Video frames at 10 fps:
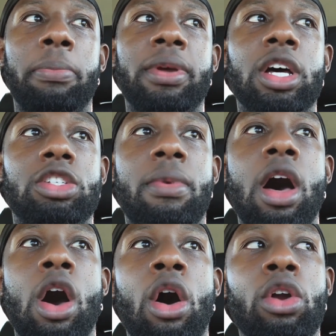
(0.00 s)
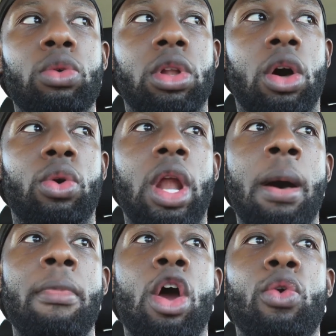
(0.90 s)
Because of my auto loan,
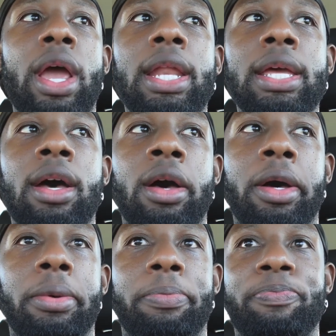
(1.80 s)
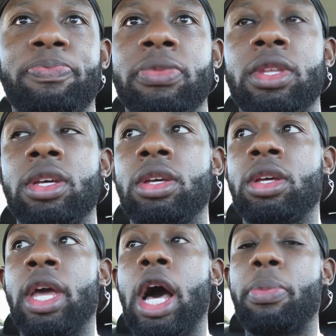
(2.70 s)
I'm already
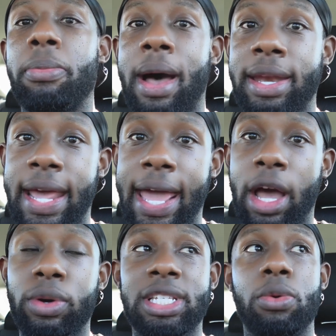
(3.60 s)
helping my dad out, because I